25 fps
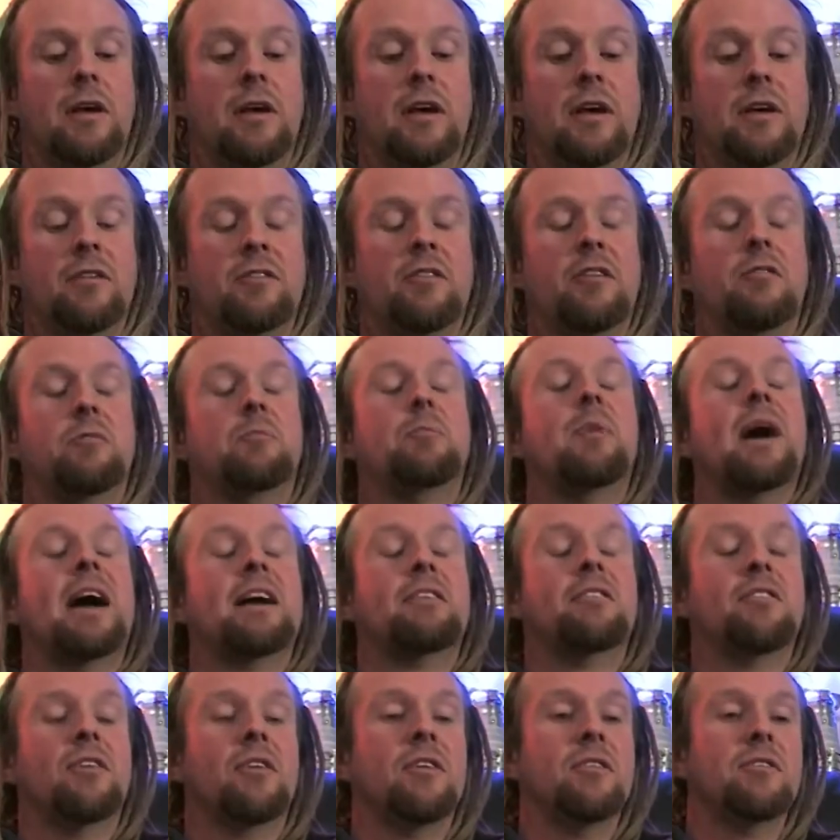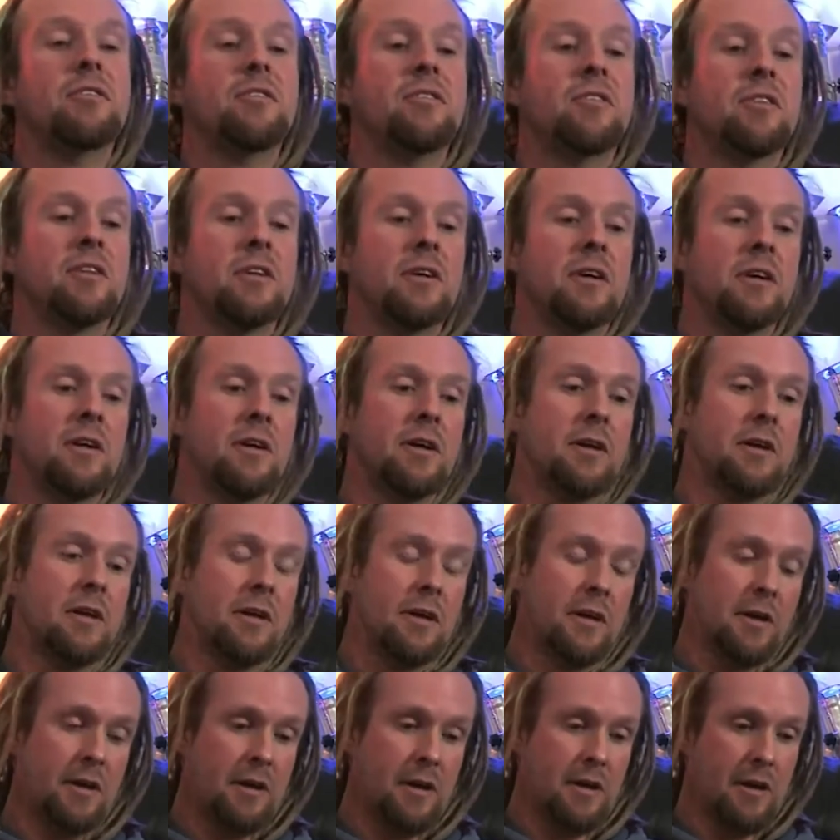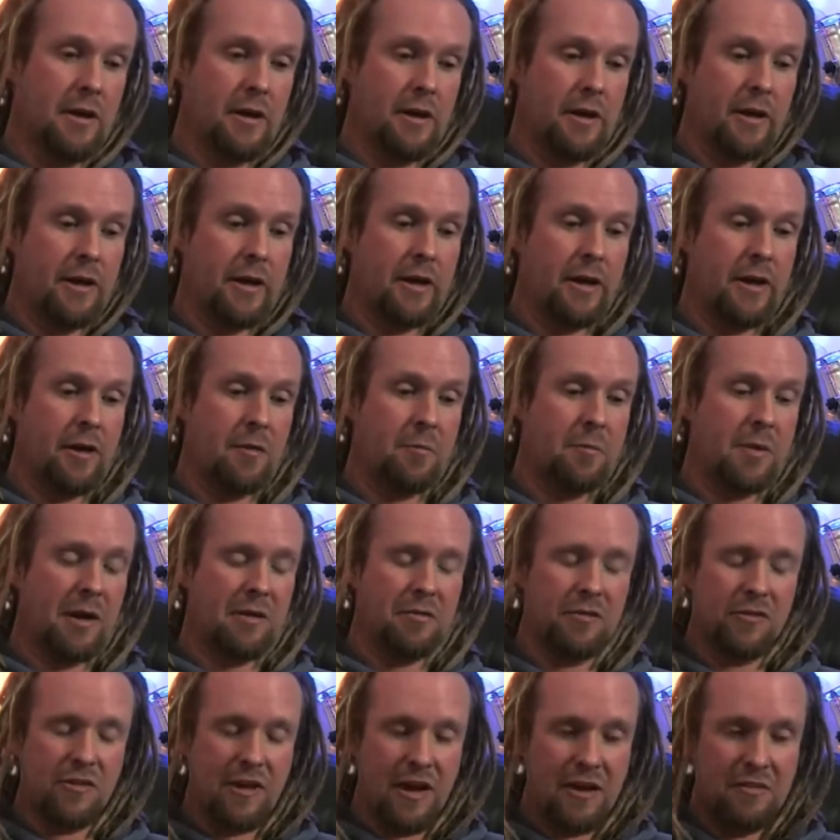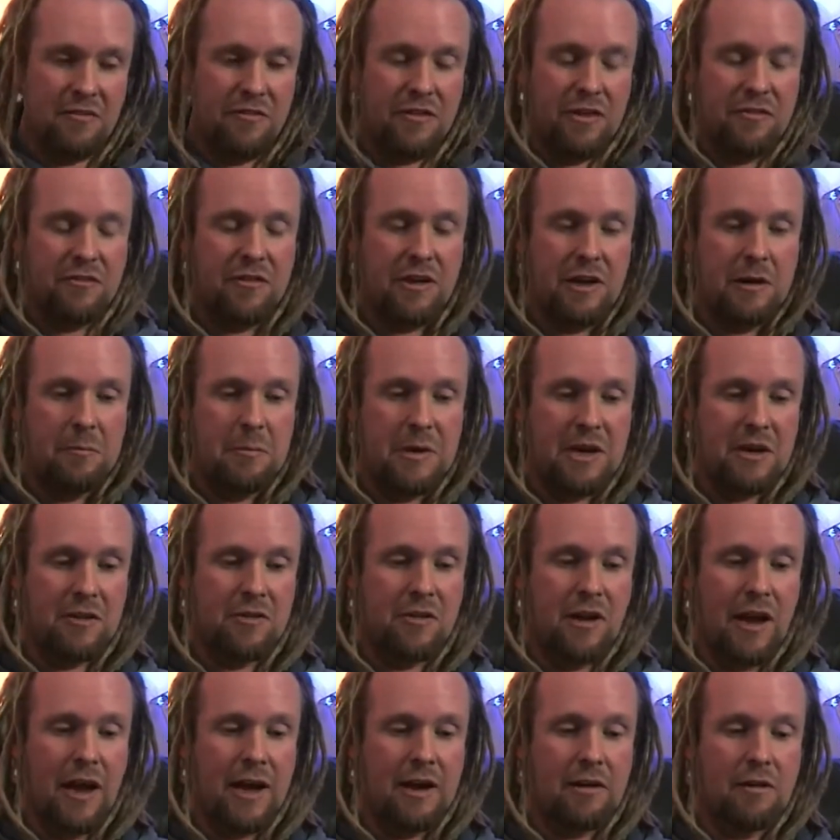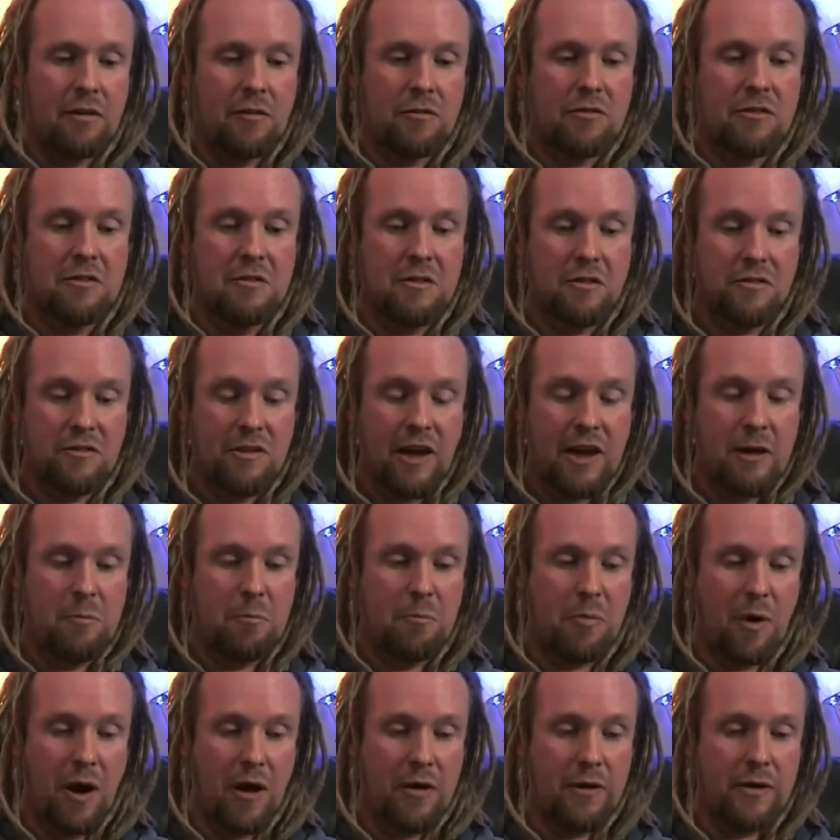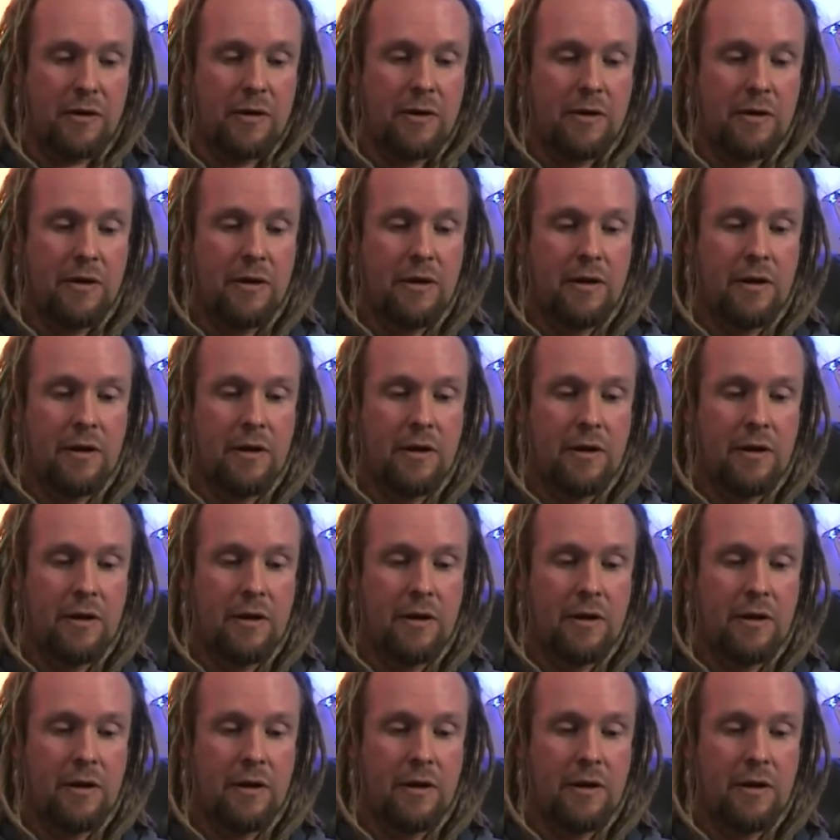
Uh, so I've backed off. Uh, about 10 15 minutes later, I've seen the same bloke